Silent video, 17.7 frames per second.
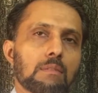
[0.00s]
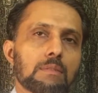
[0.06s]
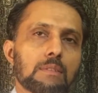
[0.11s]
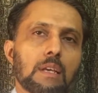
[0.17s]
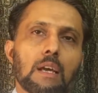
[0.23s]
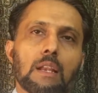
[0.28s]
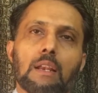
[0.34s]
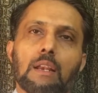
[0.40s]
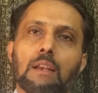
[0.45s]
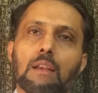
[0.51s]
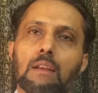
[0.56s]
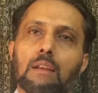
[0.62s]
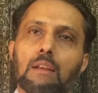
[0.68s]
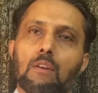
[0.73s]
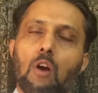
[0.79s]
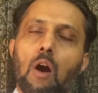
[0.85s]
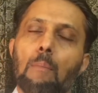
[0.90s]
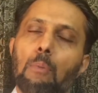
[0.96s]

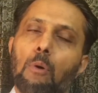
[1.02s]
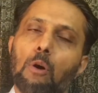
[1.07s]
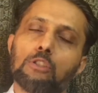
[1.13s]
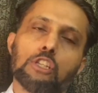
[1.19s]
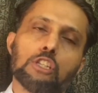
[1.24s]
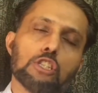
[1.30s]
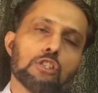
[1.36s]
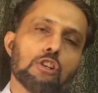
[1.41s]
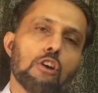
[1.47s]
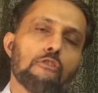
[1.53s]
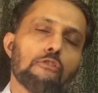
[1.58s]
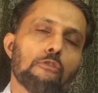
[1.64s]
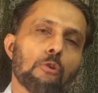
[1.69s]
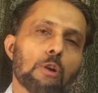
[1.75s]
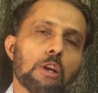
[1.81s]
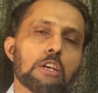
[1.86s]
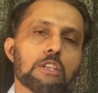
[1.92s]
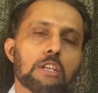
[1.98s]
Then composition of
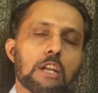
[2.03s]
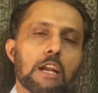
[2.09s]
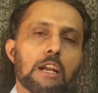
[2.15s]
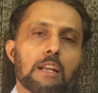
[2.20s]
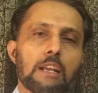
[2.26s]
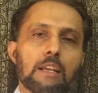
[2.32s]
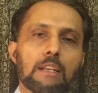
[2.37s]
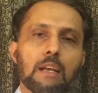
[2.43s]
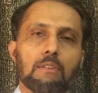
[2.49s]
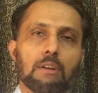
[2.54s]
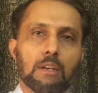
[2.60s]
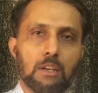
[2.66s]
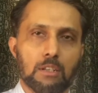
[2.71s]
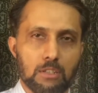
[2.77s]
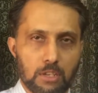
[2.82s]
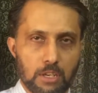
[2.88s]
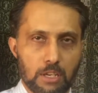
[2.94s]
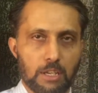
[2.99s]
foreign trade in our
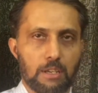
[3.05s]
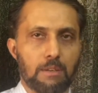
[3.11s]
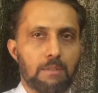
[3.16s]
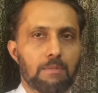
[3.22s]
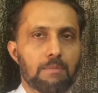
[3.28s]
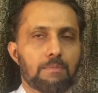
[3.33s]
country